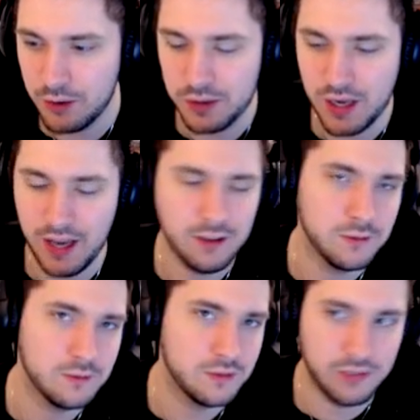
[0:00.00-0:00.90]
Okay,
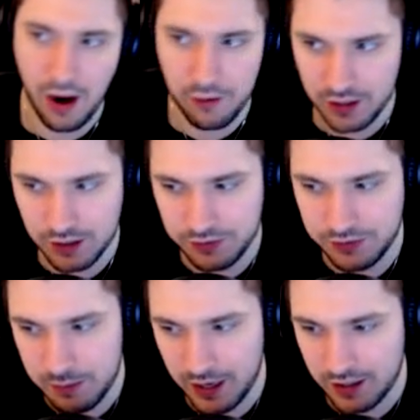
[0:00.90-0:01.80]
fair
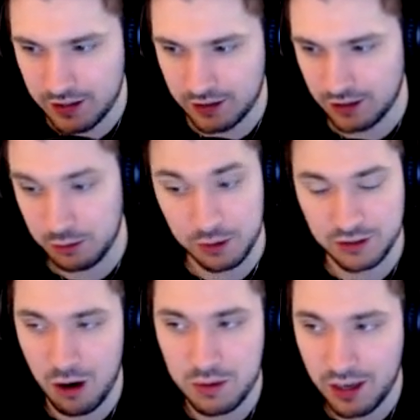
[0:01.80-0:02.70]
enough. I mean, I, I don't know where
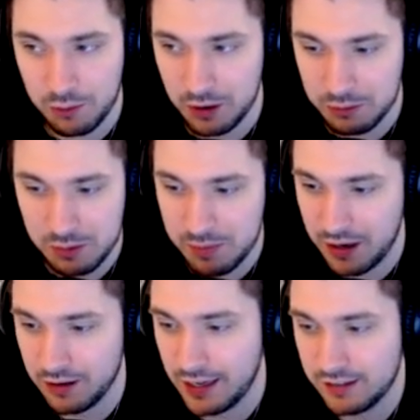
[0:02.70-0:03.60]
it's going with that one. It would be
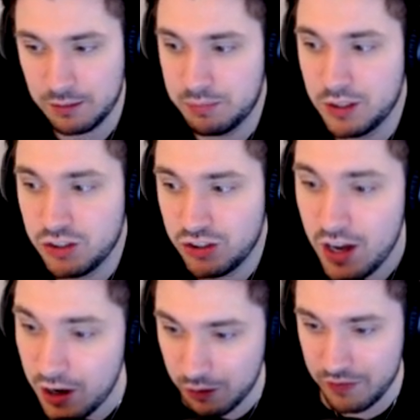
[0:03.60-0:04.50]
better as a bush.
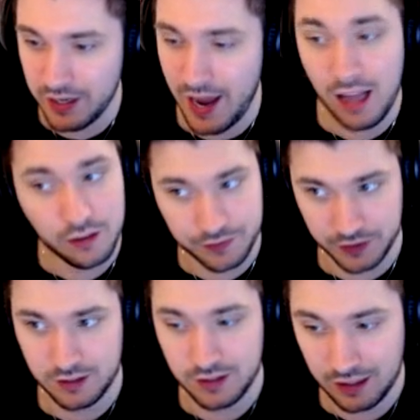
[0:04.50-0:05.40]
Or even an
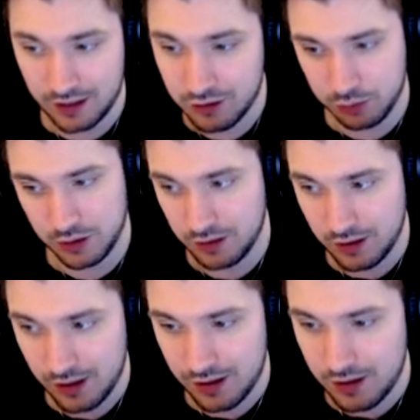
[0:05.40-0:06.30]
elephant, like this
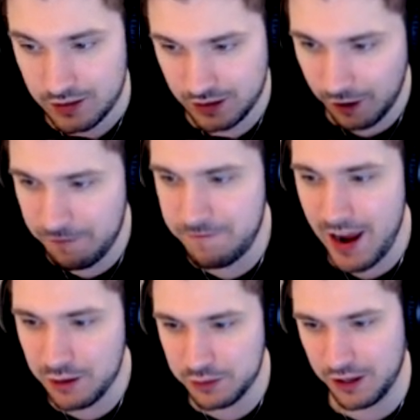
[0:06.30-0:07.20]
one. It's not a
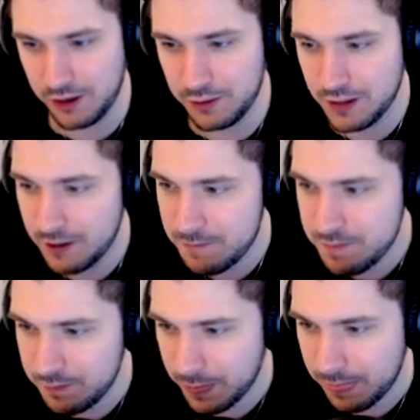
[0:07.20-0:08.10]
fail, though.
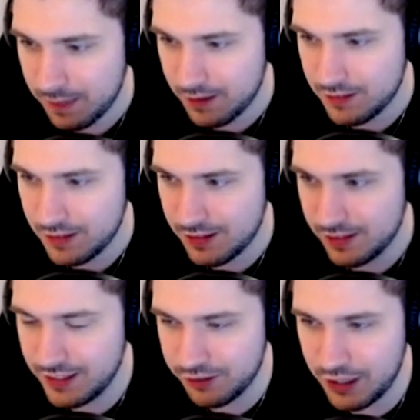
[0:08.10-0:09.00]

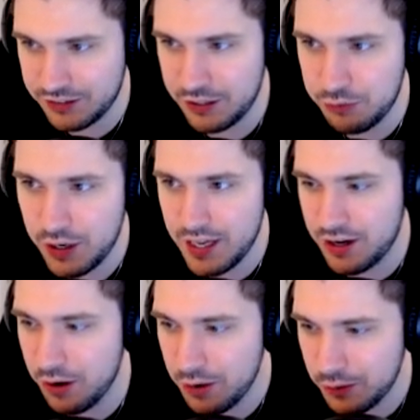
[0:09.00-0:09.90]
These are actually
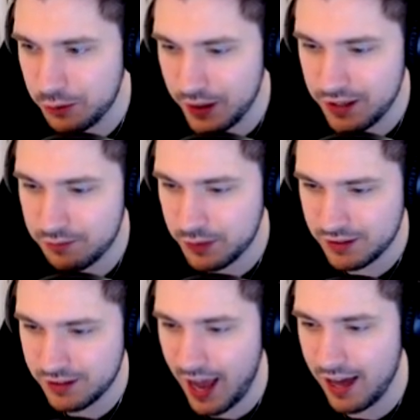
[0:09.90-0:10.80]
really cool. What,
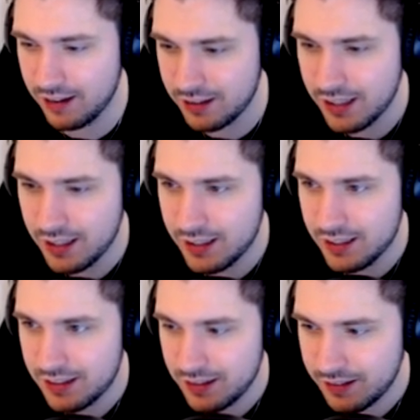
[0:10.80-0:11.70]
what the hell?
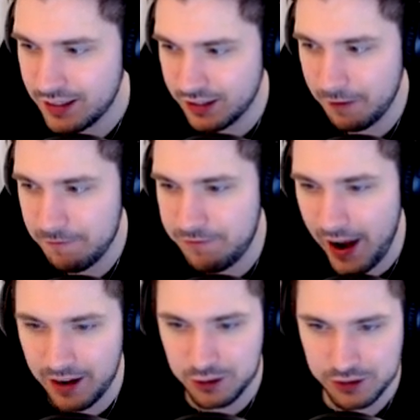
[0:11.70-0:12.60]
These aren't
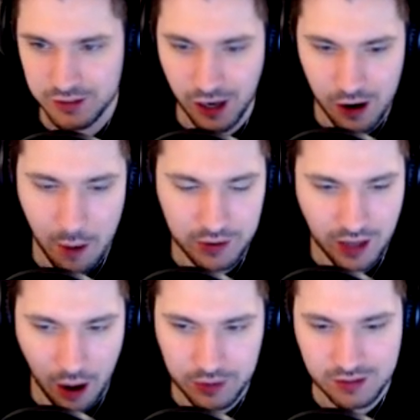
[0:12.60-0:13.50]
fails. No, I
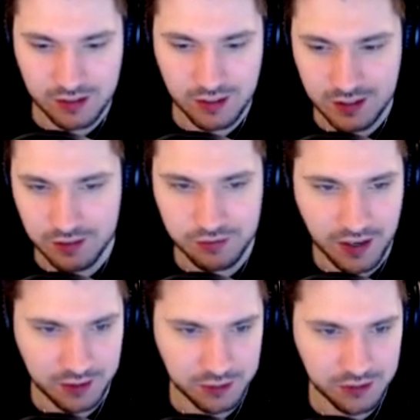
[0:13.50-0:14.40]
want, I want to look at the
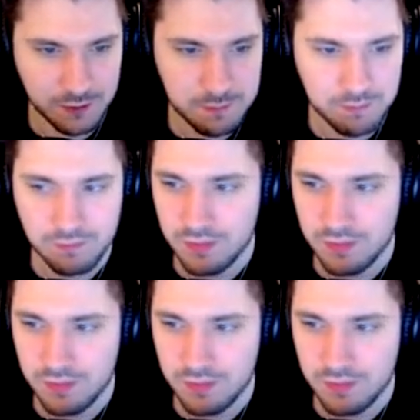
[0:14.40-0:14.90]
fails.